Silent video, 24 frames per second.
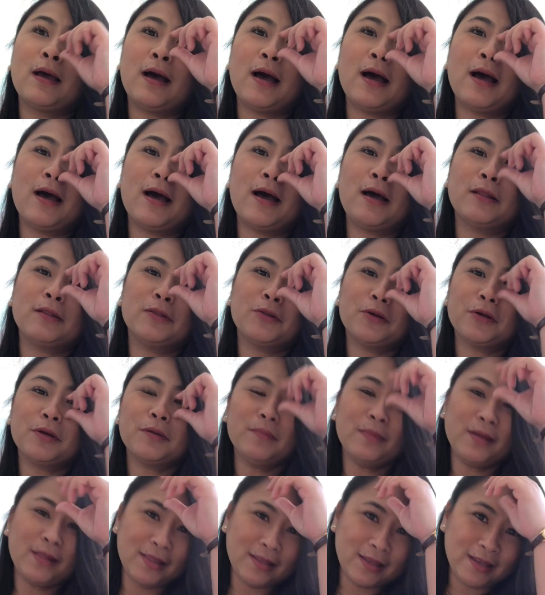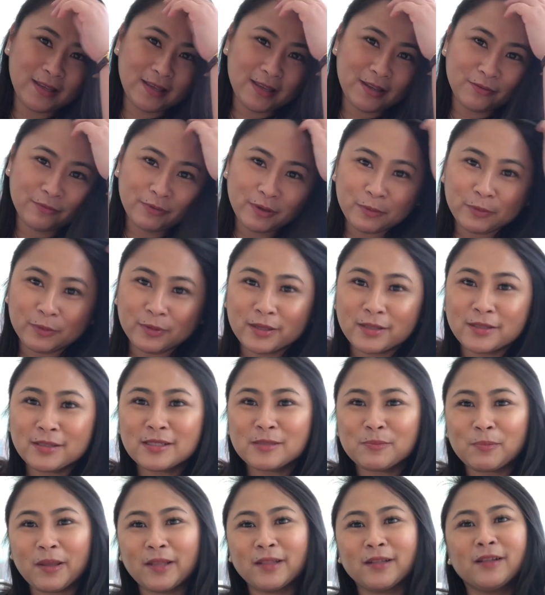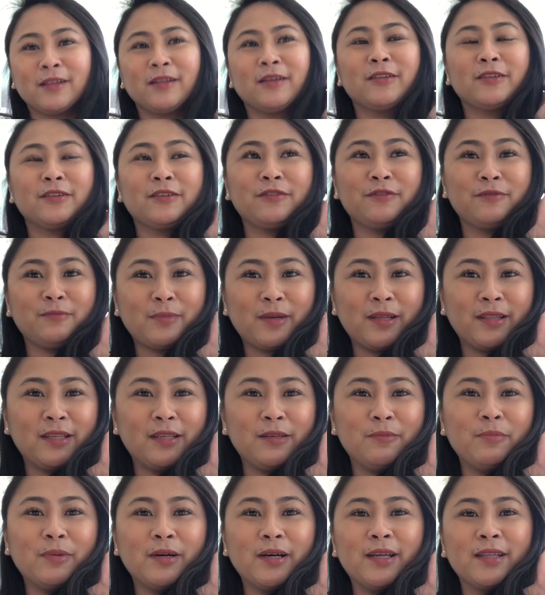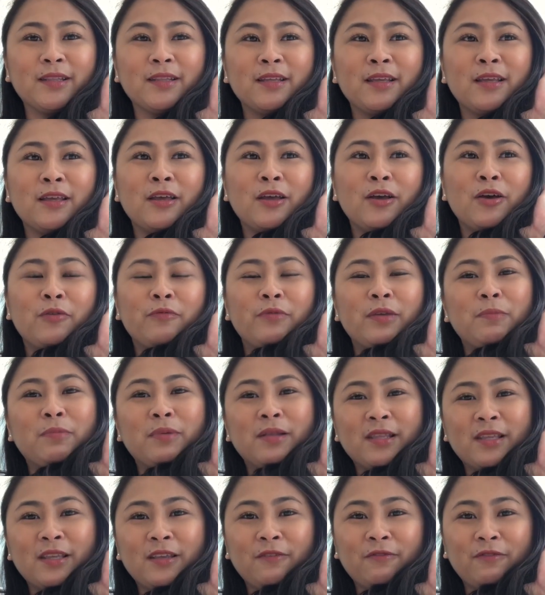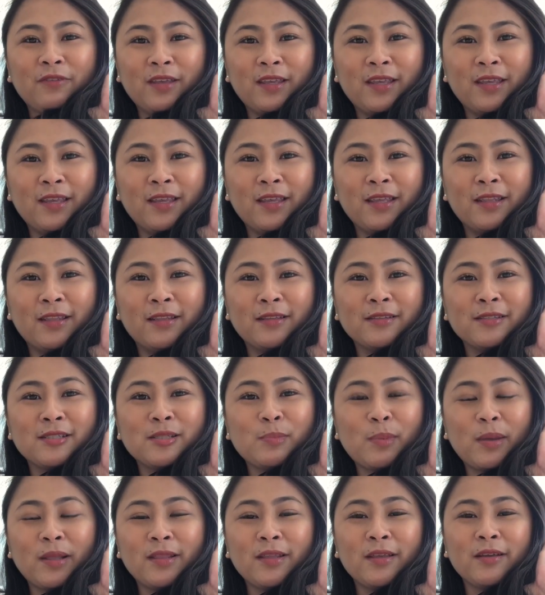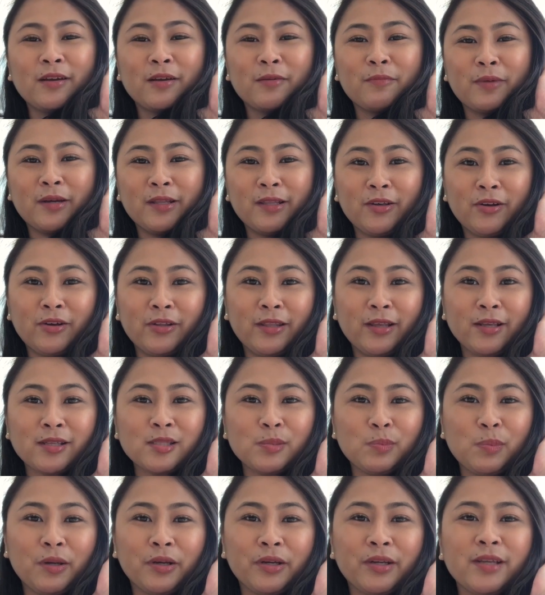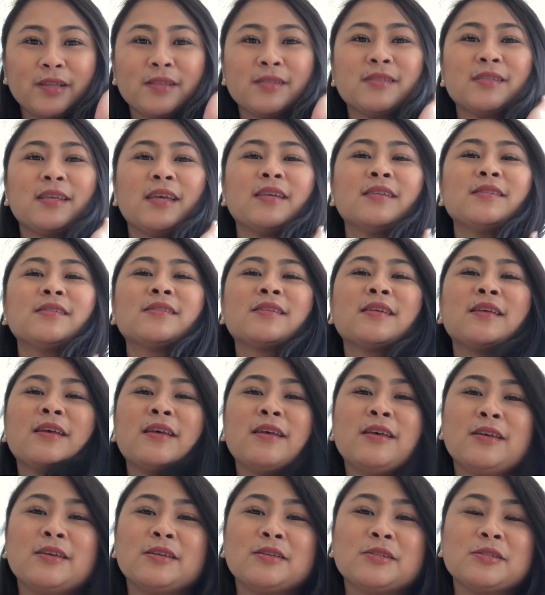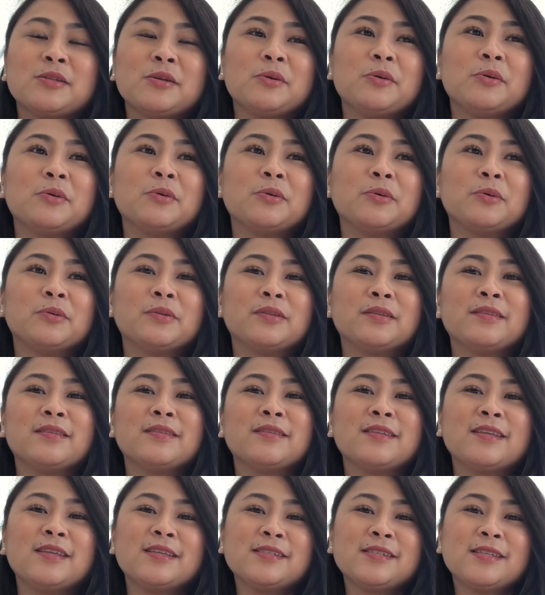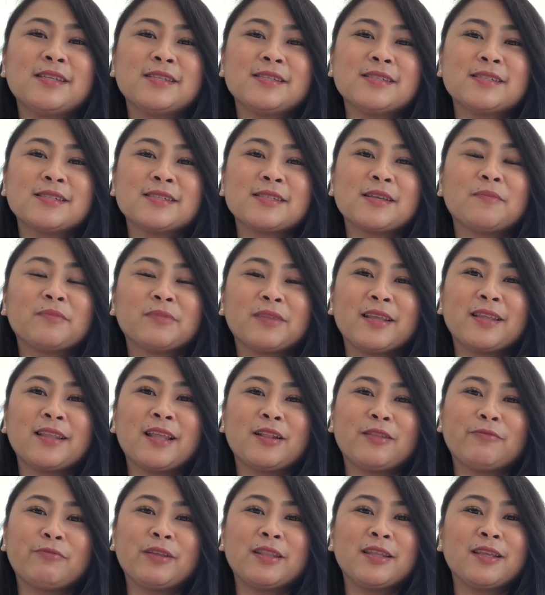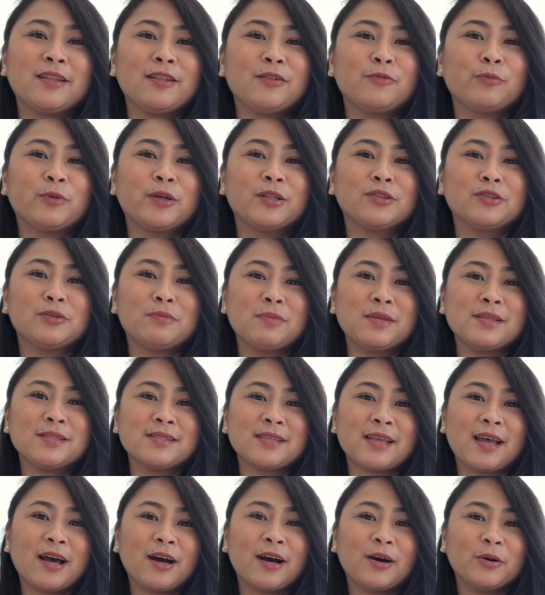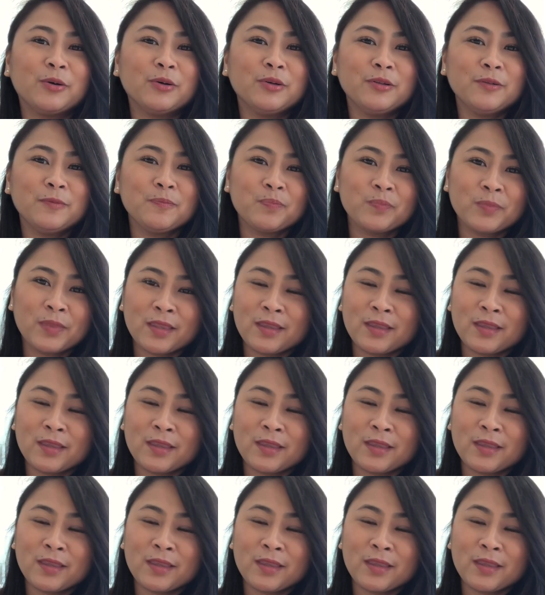Uh, normally, we wouldn't spend a lot of money, but we believe in spending our money on experiences. So this is something that we didn't want to miss out.